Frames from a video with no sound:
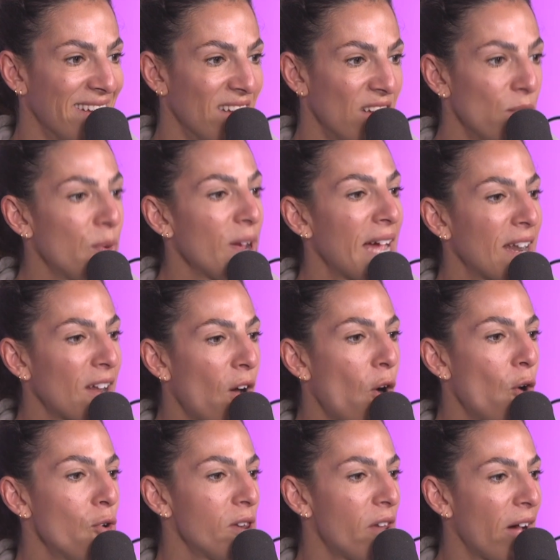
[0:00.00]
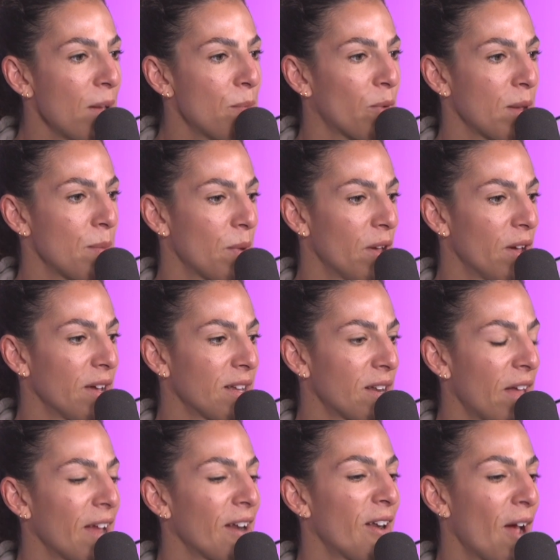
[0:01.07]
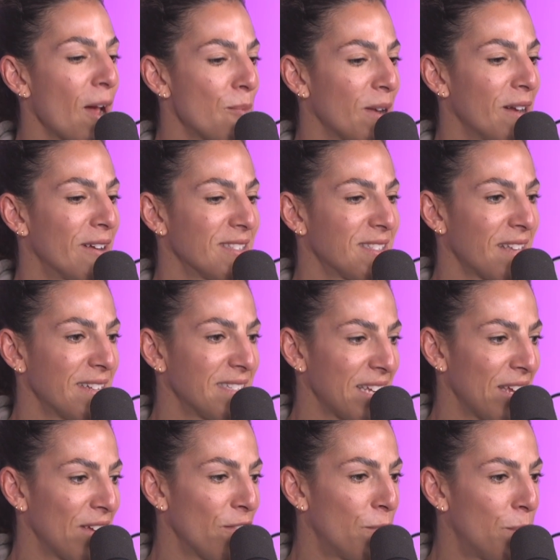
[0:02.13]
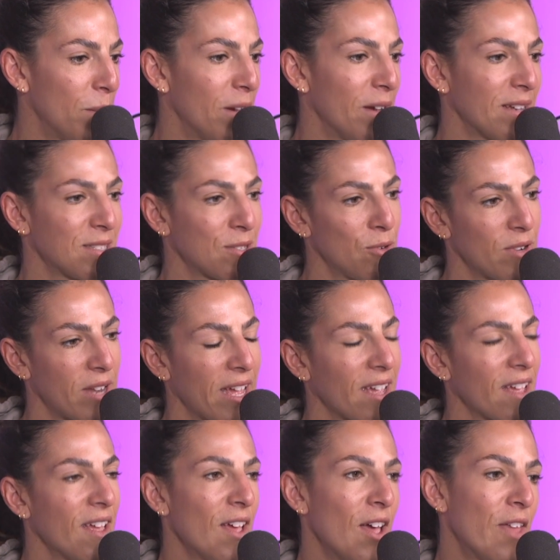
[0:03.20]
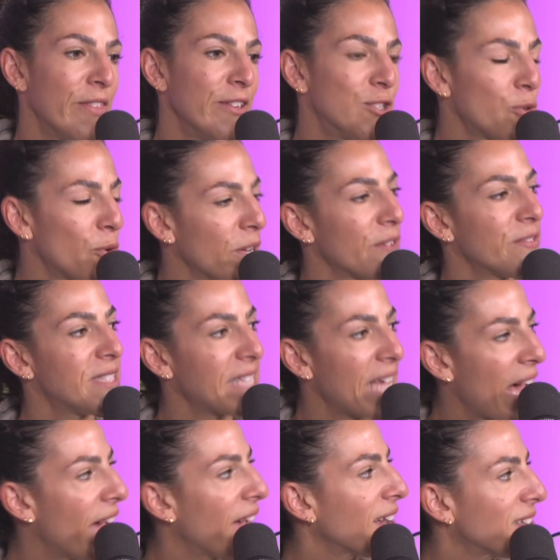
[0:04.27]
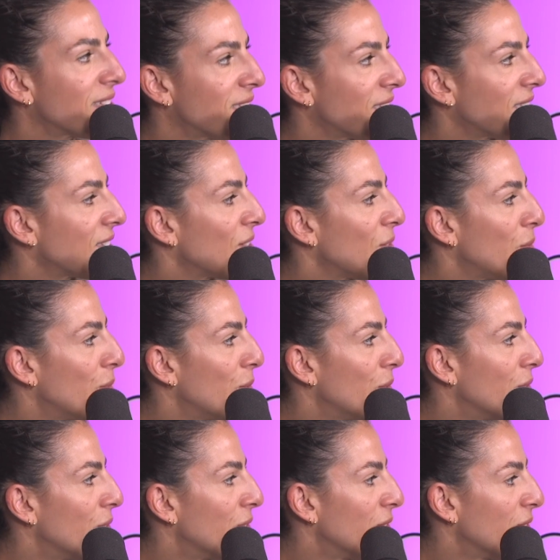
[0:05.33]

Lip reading: We had a whole library in our study of books called like The Joy of Sex or